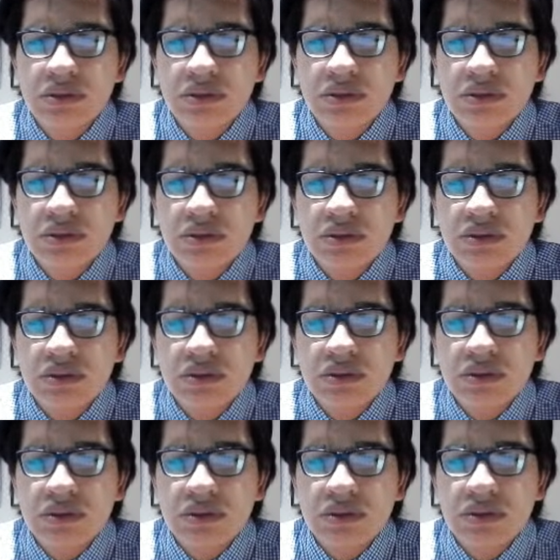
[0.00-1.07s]

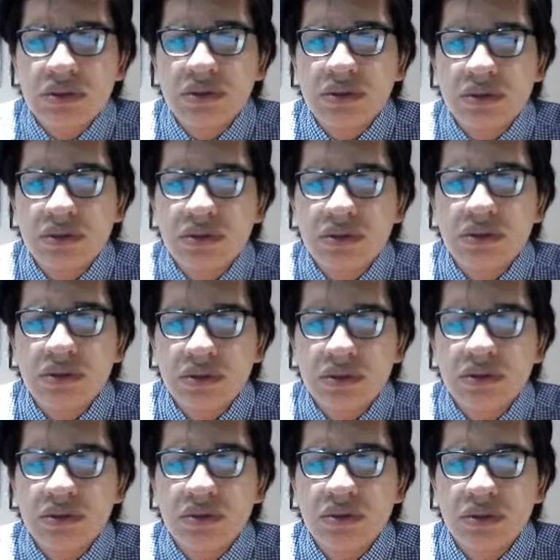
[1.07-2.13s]
significant
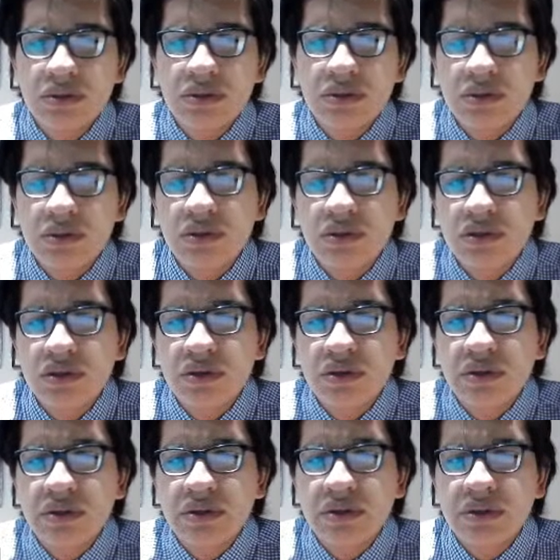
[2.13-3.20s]
support among
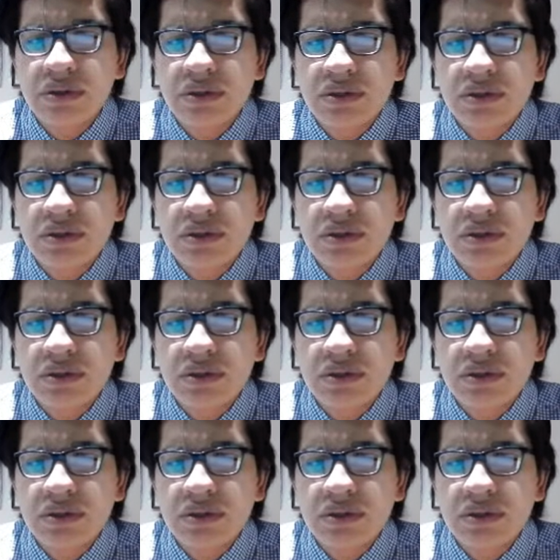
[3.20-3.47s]
farmers